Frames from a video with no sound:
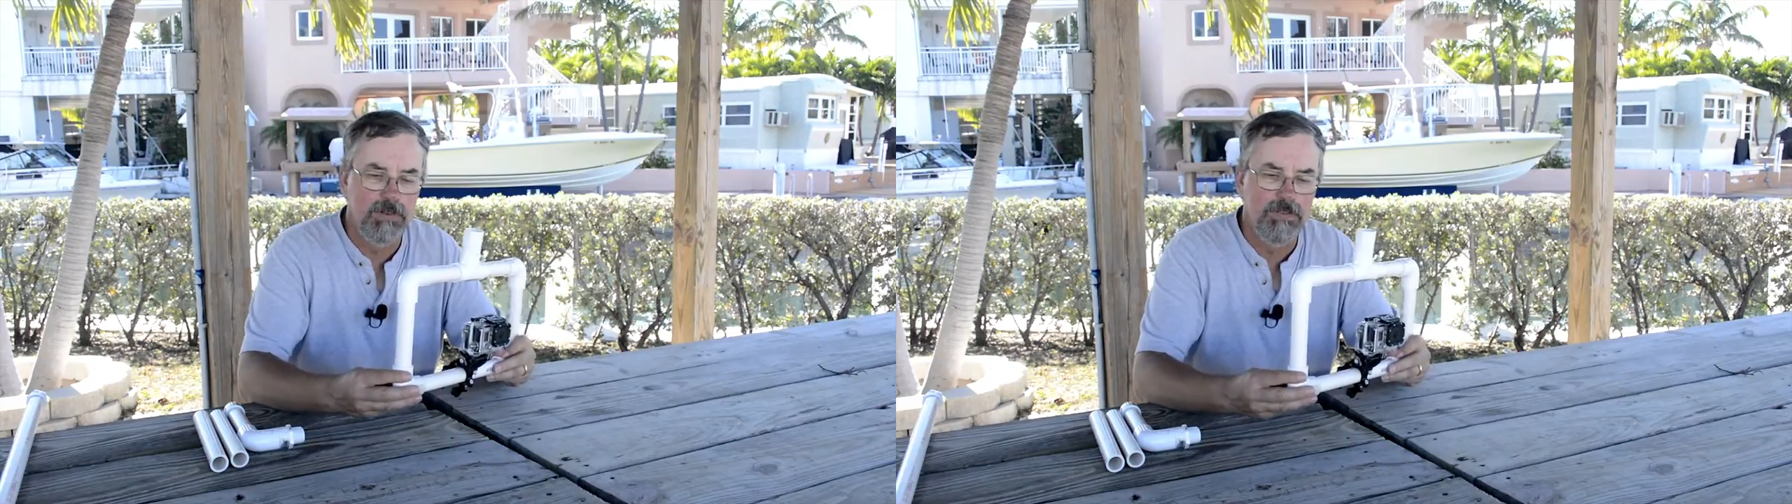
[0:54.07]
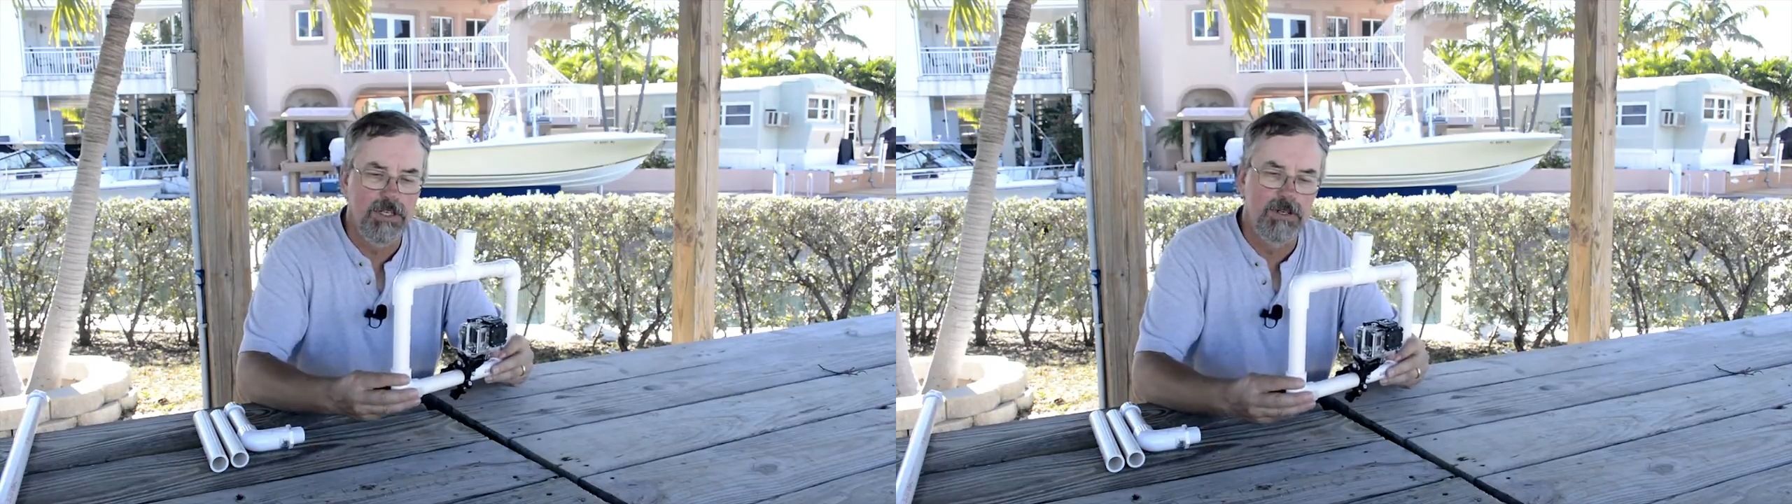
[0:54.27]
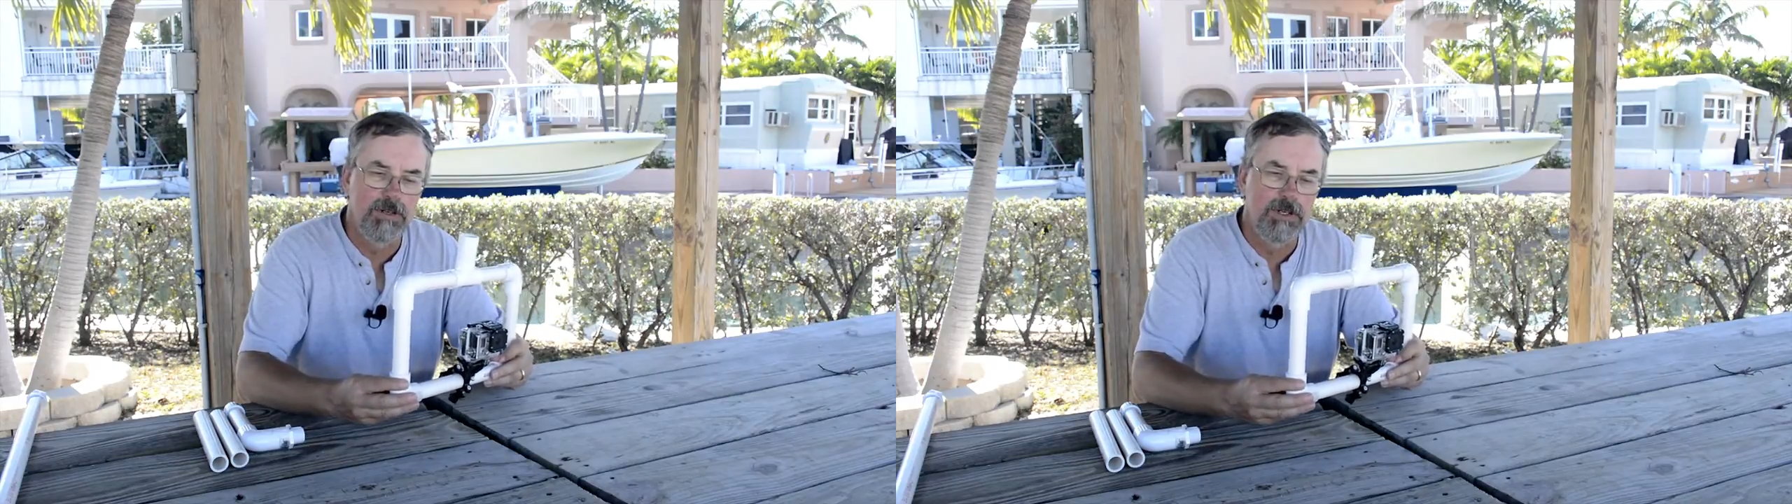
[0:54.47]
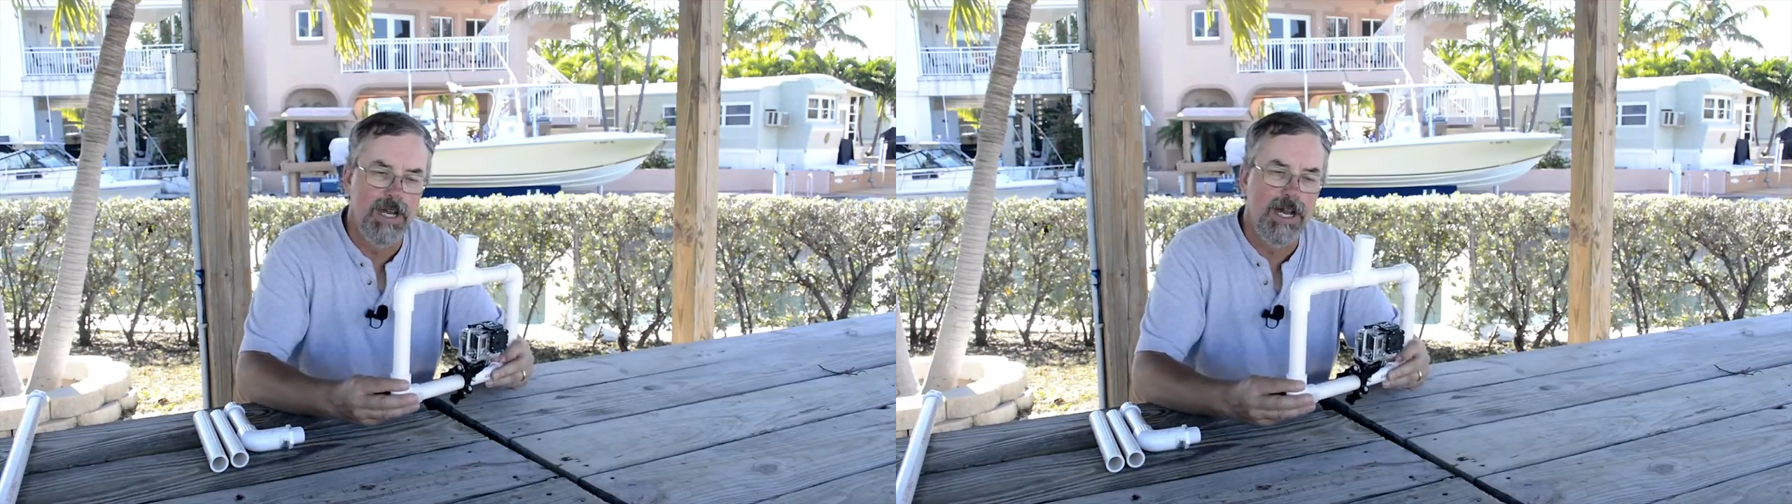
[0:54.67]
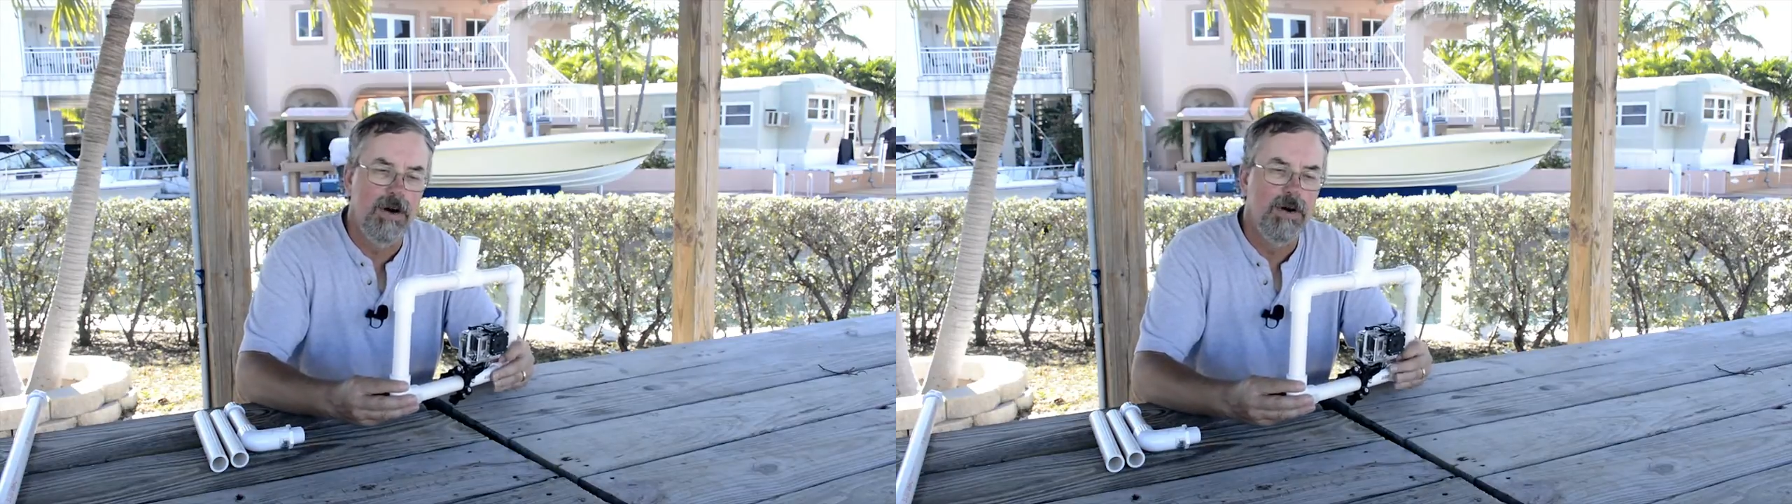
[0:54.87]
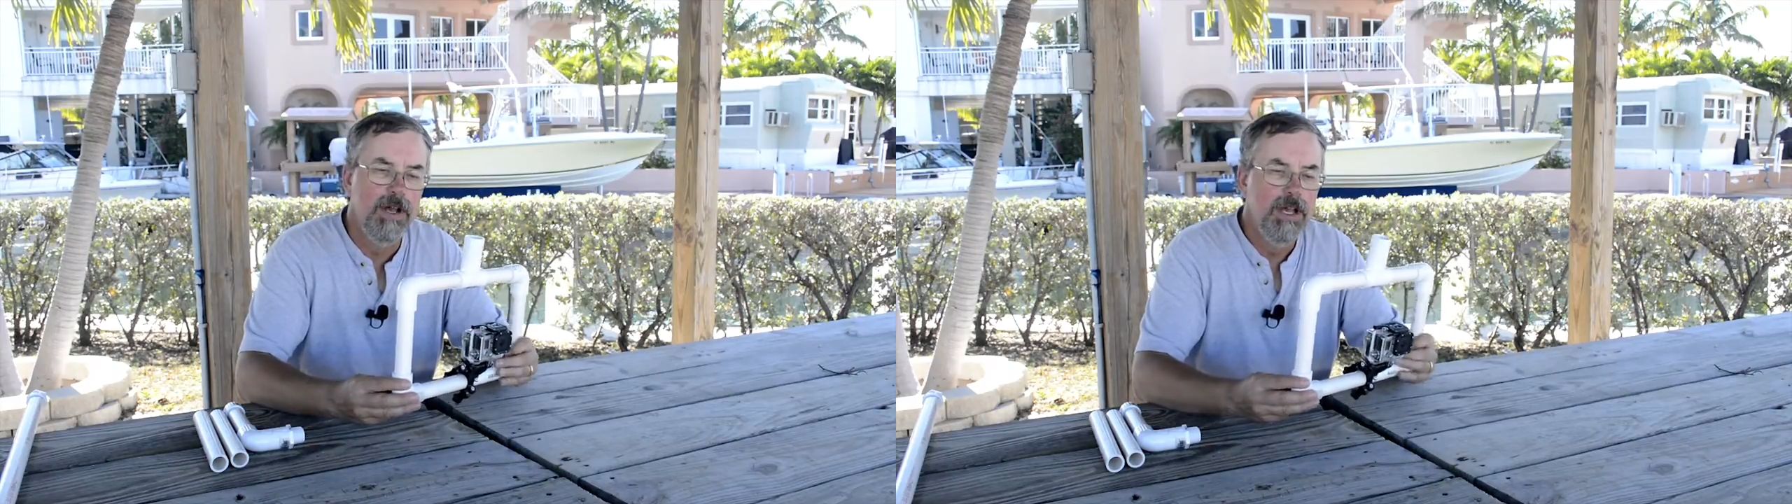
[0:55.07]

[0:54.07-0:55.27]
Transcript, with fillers: it if you don't know how.